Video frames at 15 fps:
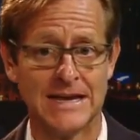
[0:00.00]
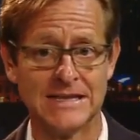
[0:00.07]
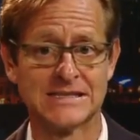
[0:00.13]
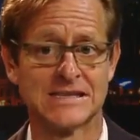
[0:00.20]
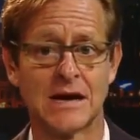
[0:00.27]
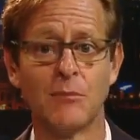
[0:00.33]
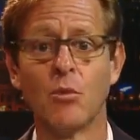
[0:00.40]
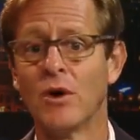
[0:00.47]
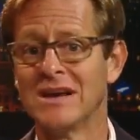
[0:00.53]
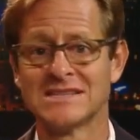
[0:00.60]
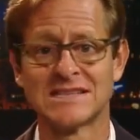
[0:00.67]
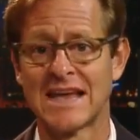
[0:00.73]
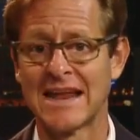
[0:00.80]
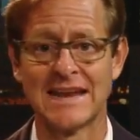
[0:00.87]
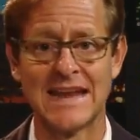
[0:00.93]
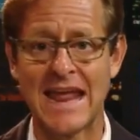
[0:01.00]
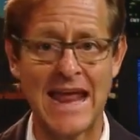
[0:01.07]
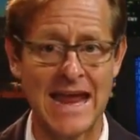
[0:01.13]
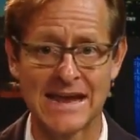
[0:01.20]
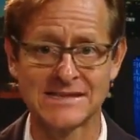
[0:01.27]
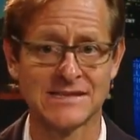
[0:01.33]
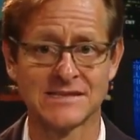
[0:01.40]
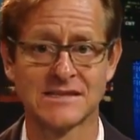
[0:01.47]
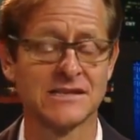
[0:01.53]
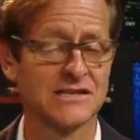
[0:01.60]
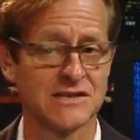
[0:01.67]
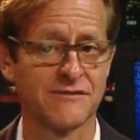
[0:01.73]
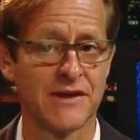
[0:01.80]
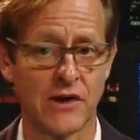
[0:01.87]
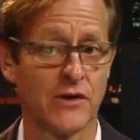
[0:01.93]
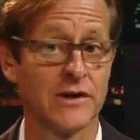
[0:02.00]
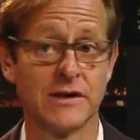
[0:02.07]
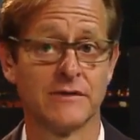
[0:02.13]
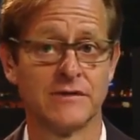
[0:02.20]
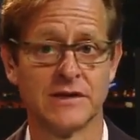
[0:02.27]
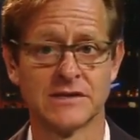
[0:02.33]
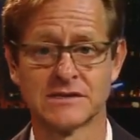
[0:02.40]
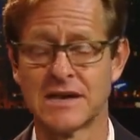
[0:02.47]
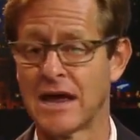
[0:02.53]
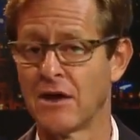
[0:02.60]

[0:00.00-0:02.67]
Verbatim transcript: in some ways that enhances the severity of this.